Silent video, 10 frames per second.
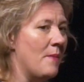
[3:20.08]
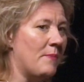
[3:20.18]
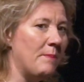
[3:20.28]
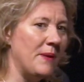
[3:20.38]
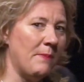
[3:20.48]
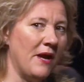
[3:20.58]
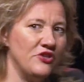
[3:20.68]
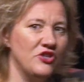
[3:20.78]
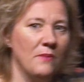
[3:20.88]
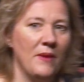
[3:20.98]
But be
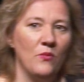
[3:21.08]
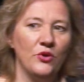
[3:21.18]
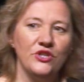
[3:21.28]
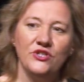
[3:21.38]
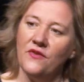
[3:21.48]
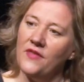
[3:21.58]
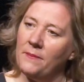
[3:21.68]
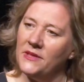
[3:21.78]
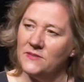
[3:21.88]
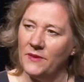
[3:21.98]
passionate about what you do, and
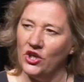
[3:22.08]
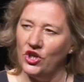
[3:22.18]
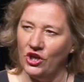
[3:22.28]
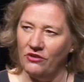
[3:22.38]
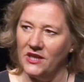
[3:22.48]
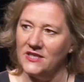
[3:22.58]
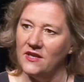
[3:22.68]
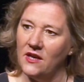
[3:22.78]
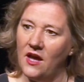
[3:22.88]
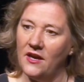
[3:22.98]
that means being curious
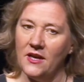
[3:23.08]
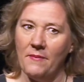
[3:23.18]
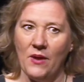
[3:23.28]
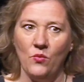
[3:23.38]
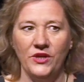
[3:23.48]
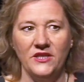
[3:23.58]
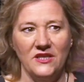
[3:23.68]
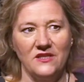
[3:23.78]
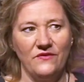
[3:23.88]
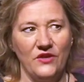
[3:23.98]
and learning about what it
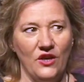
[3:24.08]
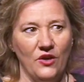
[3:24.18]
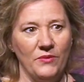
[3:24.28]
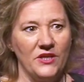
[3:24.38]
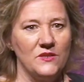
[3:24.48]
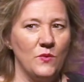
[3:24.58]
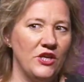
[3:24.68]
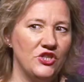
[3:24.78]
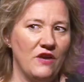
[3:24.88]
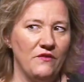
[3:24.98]
does for you, because we
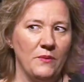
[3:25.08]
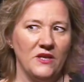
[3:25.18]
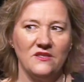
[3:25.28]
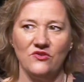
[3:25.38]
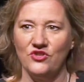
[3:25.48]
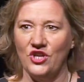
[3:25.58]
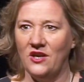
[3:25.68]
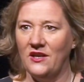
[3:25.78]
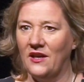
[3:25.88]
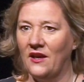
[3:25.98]
each have a personal
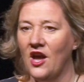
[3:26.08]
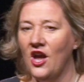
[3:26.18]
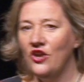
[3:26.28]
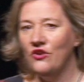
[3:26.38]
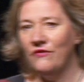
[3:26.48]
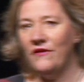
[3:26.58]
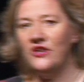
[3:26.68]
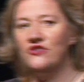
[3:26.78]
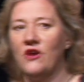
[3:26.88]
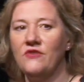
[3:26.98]
journey. You'll
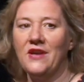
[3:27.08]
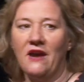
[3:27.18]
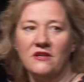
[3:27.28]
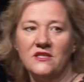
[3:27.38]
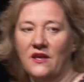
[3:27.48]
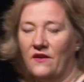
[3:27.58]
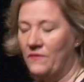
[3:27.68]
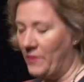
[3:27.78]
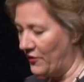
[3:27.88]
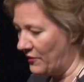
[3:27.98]
find your own
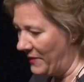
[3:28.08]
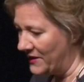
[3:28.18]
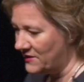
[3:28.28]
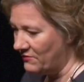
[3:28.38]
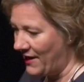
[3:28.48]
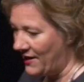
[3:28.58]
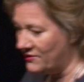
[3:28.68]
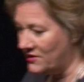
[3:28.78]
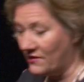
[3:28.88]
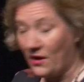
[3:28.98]
narrative, both based
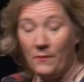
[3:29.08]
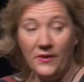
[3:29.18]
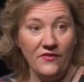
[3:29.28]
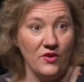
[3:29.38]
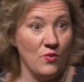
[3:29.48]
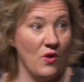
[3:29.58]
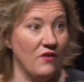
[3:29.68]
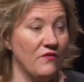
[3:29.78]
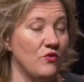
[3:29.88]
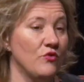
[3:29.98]
around the company that you
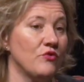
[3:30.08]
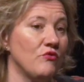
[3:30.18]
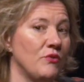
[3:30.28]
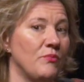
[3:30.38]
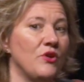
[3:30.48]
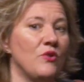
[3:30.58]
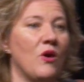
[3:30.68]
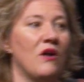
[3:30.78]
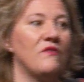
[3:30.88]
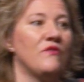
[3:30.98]
work for, the group that you
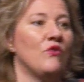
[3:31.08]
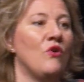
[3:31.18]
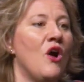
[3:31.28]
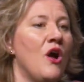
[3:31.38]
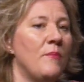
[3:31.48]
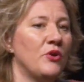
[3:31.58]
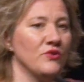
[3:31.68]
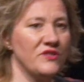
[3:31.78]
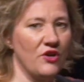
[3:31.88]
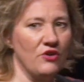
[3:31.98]
work for, but
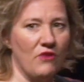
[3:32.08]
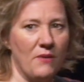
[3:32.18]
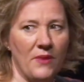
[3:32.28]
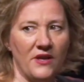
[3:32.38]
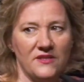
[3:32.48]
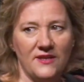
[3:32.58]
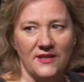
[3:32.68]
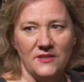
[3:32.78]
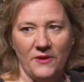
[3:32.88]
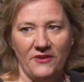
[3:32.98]
also your own personal
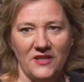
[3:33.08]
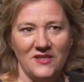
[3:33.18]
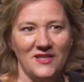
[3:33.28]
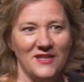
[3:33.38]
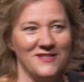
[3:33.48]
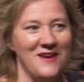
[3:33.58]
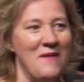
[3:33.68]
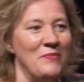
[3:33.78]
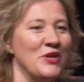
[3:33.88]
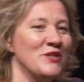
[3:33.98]
experiences.
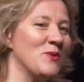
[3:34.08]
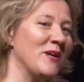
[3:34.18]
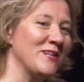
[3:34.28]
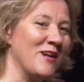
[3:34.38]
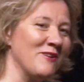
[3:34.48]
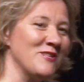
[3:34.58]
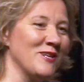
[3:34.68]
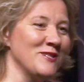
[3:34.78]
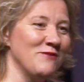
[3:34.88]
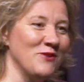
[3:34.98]
So I'd encourage
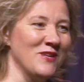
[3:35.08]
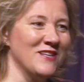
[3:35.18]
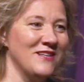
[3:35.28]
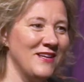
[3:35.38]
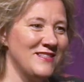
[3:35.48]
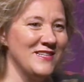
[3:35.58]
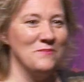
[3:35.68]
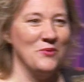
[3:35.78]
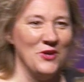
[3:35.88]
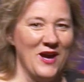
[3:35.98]
those of you that
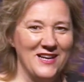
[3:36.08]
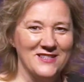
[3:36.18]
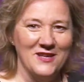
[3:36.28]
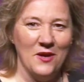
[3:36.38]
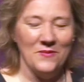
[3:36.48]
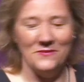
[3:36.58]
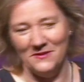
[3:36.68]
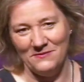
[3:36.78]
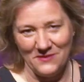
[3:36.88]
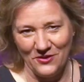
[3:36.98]
didn't put your hands up,
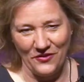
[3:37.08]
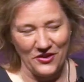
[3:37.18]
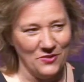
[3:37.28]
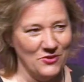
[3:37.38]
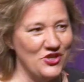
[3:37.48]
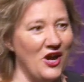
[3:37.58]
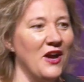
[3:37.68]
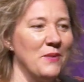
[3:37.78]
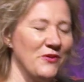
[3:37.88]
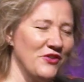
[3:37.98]
not that you were
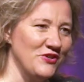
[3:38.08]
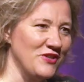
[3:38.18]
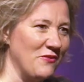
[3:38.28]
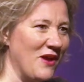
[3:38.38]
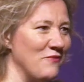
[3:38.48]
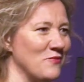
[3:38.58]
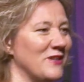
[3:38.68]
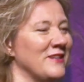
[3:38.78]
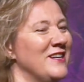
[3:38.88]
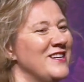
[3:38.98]
shy, but that you don't have
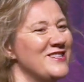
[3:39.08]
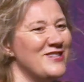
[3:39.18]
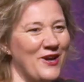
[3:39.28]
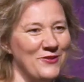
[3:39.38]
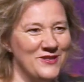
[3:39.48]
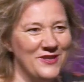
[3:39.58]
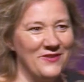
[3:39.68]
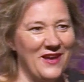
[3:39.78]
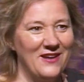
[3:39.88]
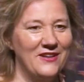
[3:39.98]
one, to go and do
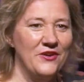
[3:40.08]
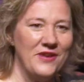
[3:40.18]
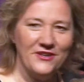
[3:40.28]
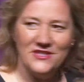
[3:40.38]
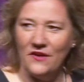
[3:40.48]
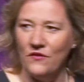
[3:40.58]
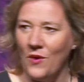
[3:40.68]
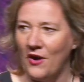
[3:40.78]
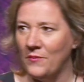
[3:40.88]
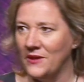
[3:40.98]
that. Go get yourself a
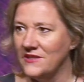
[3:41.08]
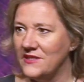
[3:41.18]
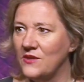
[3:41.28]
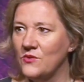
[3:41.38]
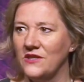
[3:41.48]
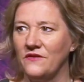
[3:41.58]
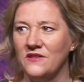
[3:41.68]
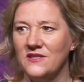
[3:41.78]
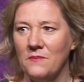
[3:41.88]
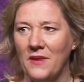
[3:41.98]
wearable and see what
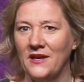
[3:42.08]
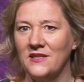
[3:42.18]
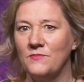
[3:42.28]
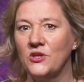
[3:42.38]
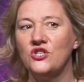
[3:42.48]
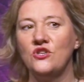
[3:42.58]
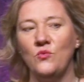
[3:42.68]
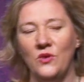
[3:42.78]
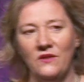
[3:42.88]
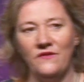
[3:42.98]
difference it makes, because you
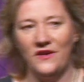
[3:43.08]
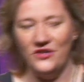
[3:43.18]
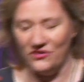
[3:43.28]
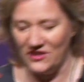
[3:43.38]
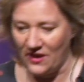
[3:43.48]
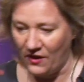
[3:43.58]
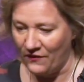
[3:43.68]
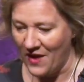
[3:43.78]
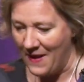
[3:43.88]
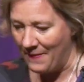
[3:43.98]
will find
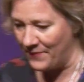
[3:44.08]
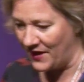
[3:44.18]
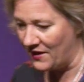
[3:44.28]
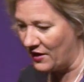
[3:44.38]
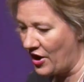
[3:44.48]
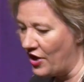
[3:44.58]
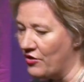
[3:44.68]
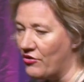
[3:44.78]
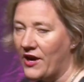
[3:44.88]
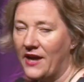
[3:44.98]
yourself being a
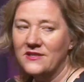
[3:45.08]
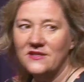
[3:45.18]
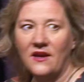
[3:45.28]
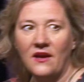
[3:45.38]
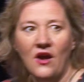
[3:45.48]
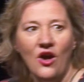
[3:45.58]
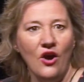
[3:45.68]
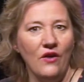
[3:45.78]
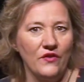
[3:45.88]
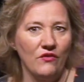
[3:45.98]
co-creator
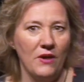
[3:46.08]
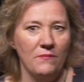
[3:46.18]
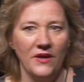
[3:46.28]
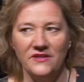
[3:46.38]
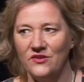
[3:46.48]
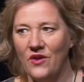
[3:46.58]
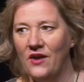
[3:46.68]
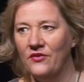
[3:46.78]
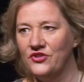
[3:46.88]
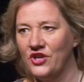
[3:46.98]
of your own personal
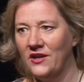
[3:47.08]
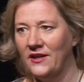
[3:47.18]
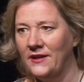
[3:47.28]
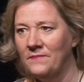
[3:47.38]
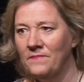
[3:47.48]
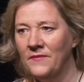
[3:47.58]
health journey.